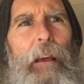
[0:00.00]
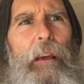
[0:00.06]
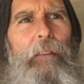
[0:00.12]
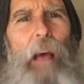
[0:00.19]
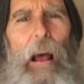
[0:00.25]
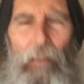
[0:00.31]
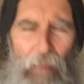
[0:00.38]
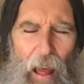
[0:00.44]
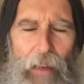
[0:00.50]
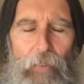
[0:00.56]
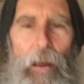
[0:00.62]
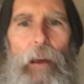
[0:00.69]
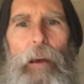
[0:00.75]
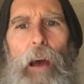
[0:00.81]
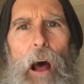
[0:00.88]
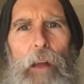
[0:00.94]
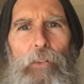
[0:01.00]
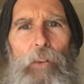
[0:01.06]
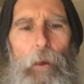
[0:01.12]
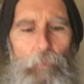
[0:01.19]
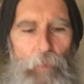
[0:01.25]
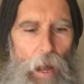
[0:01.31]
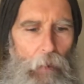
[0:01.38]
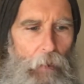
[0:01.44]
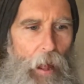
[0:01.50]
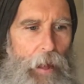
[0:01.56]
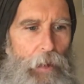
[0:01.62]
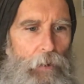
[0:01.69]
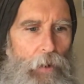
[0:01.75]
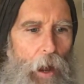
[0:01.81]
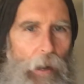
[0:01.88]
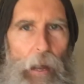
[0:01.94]
is I like that concept. I
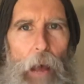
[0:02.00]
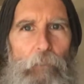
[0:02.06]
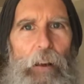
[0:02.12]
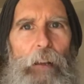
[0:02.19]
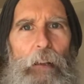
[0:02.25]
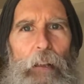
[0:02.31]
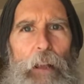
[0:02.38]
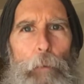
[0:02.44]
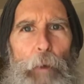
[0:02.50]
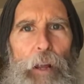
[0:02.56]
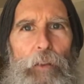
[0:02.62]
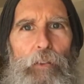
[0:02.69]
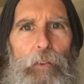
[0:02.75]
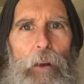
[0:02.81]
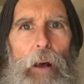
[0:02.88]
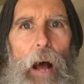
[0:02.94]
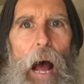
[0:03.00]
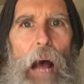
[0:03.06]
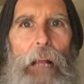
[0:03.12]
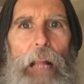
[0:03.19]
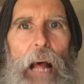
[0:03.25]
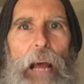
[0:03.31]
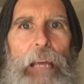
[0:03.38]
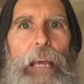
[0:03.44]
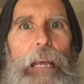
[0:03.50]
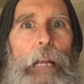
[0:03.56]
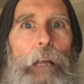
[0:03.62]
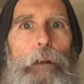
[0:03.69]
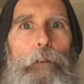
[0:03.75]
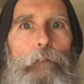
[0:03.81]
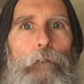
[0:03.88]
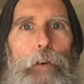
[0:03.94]
like not having limits. I like
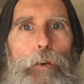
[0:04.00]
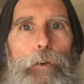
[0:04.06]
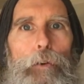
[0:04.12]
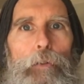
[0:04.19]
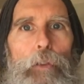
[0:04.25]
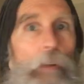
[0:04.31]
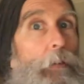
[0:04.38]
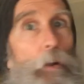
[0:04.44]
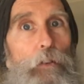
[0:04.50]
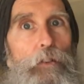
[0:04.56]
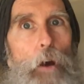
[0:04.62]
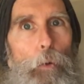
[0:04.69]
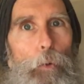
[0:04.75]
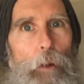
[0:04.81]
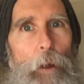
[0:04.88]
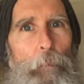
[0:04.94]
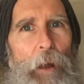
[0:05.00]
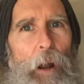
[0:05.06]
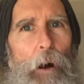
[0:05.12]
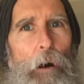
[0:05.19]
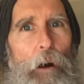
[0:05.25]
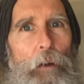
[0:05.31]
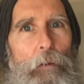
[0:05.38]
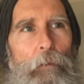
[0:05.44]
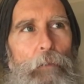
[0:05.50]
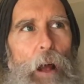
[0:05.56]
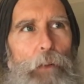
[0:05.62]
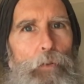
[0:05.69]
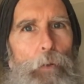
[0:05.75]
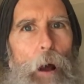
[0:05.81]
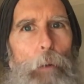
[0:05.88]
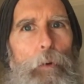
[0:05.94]
eating food that there's no limit on.
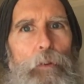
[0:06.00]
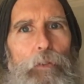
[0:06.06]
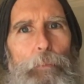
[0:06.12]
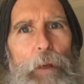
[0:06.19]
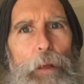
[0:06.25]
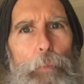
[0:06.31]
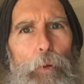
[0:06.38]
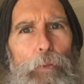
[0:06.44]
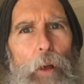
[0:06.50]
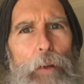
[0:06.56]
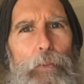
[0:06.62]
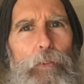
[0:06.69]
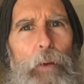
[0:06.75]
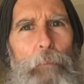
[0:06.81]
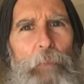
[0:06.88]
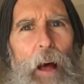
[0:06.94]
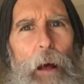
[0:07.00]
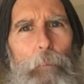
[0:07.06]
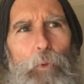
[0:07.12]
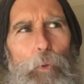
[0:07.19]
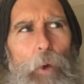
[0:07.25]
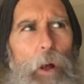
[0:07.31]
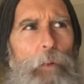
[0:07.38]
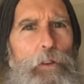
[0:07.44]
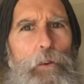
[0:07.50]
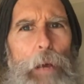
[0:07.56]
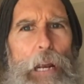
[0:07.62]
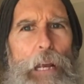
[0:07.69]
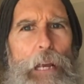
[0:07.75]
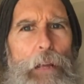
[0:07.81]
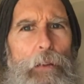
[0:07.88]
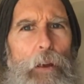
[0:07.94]
That's why when people say sometimes, well, you
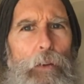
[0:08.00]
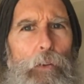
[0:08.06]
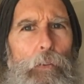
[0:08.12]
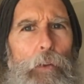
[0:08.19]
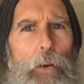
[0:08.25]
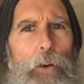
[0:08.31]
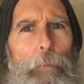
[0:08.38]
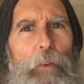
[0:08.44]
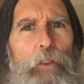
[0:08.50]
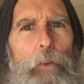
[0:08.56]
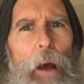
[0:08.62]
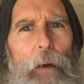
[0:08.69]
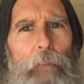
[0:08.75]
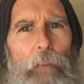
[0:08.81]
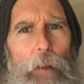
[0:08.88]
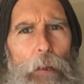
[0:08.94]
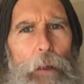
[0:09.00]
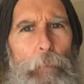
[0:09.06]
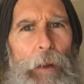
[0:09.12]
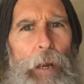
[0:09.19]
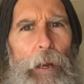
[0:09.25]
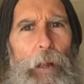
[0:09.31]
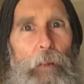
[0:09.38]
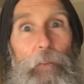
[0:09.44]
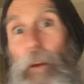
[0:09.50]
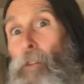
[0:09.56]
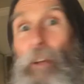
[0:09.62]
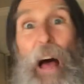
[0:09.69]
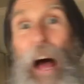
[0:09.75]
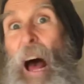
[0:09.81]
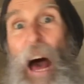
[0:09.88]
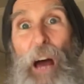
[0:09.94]
can eat this food, but you have to limit it in
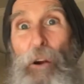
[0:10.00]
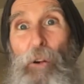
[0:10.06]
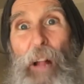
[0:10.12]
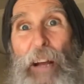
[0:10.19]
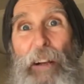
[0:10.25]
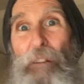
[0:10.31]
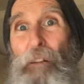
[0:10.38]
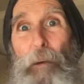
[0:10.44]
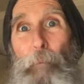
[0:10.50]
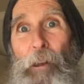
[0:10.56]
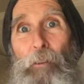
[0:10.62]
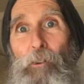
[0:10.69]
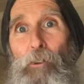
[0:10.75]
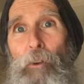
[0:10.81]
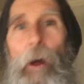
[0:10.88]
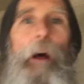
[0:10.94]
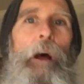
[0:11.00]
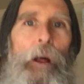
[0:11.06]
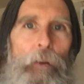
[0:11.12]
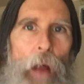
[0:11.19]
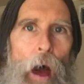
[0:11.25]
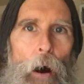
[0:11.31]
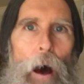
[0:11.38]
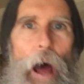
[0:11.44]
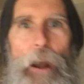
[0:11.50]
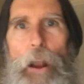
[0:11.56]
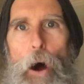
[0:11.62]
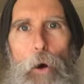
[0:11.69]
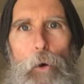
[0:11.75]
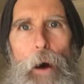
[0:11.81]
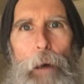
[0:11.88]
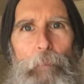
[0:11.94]
this. I don't like limits. Now I
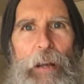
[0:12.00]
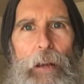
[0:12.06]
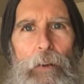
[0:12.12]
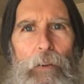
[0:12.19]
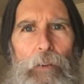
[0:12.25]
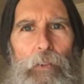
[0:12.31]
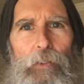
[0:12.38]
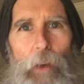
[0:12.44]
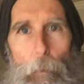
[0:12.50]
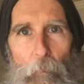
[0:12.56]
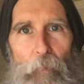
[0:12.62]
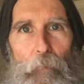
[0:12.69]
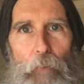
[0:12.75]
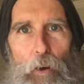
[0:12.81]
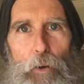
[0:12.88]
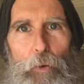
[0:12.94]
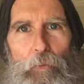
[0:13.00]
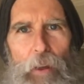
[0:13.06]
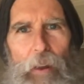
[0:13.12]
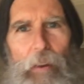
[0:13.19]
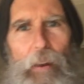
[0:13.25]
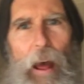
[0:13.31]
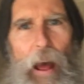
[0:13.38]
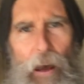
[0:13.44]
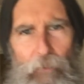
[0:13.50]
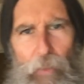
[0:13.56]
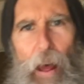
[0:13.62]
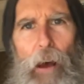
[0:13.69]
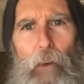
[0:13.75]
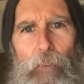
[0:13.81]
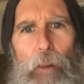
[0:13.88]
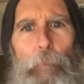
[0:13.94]
know I'm eating some food that have
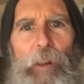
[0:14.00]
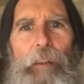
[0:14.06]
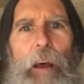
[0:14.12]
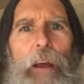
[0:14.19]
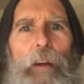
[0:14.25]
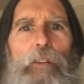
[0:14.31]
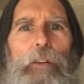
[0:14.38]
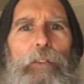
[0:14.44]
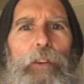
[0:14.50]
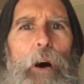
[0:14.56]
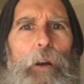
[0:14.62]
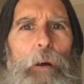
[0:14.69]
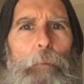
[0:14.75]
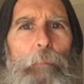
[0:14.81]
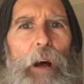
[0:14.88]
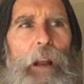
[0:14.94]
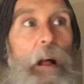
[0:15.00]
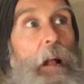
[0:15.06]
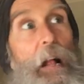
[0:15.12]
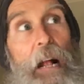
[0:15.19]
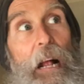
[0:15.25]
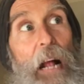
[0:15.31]
to have limitations on them, but